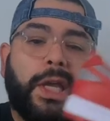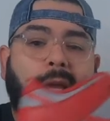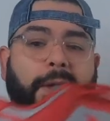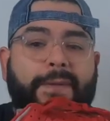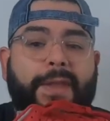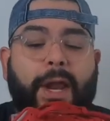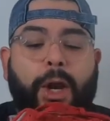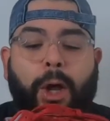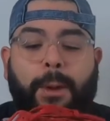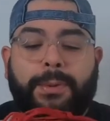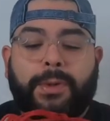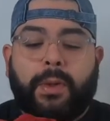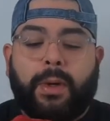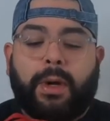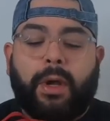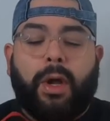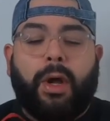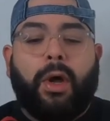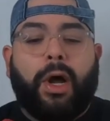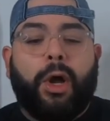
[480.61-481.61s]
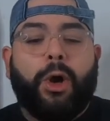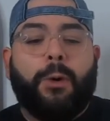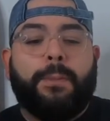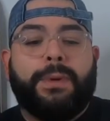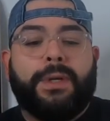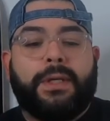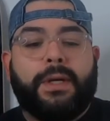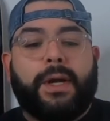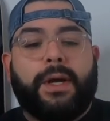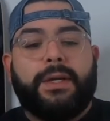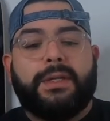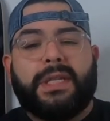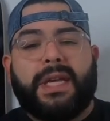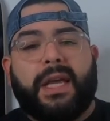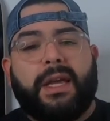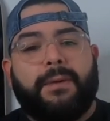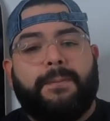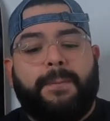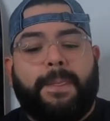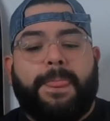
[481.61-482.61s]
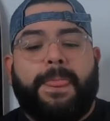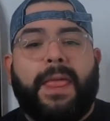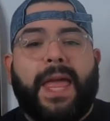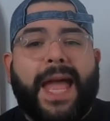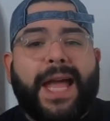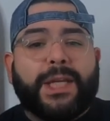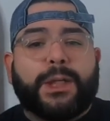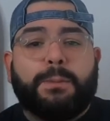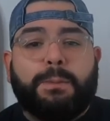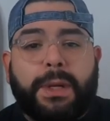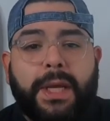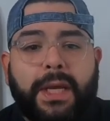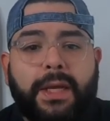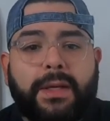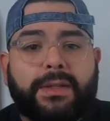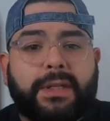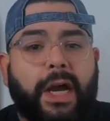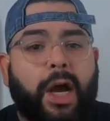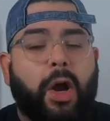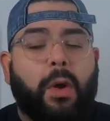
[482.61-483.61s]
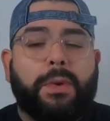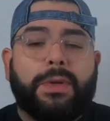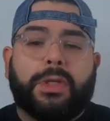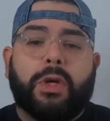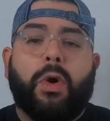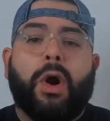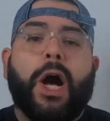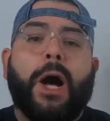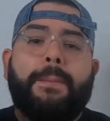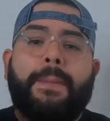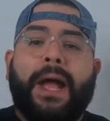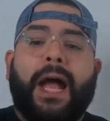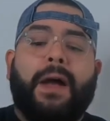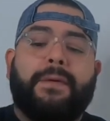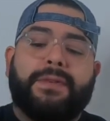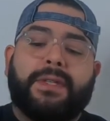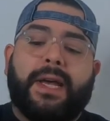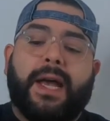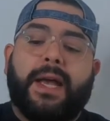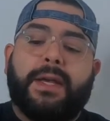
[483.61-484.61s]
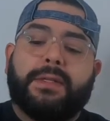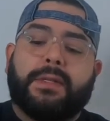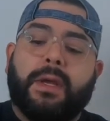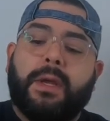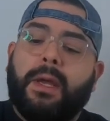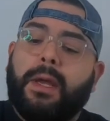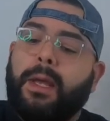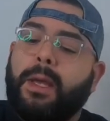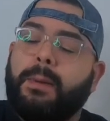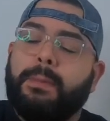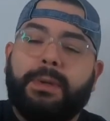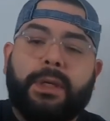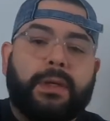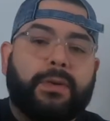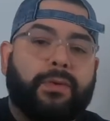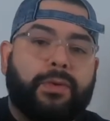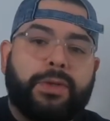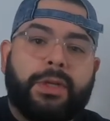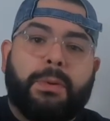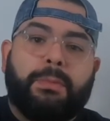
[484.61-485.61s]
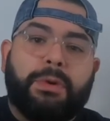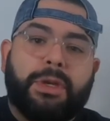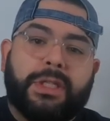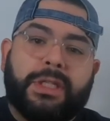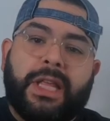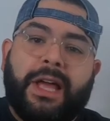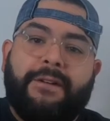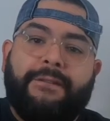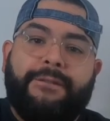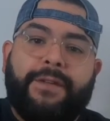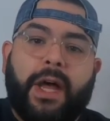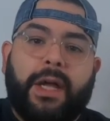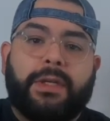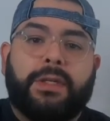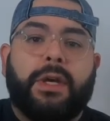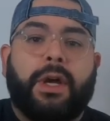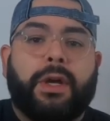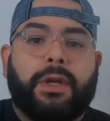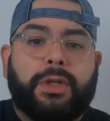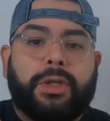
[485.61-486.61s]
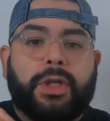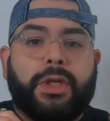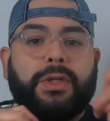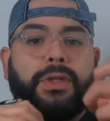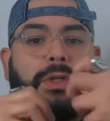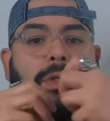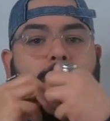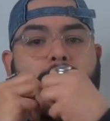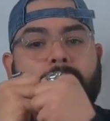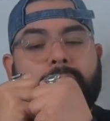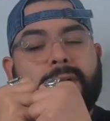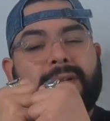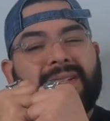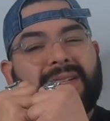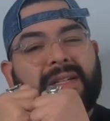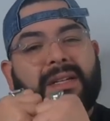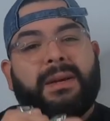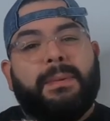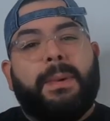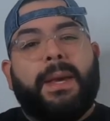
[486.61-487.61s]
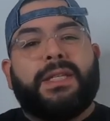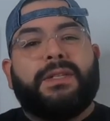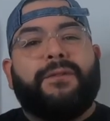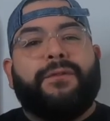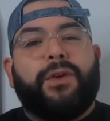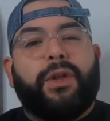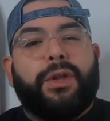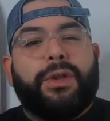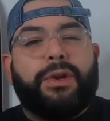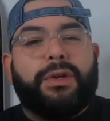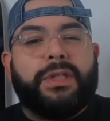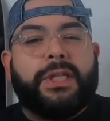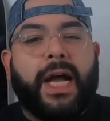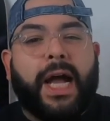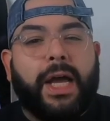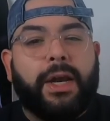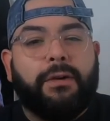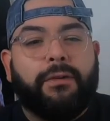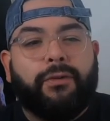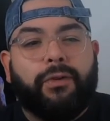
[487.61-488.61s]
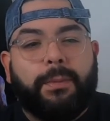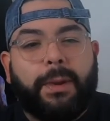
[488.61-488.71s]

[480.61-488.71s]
if that helps you at all, I hope it does. SBs, I always go up a half size because for some reason that fat tongue just makes it feel a little tighter for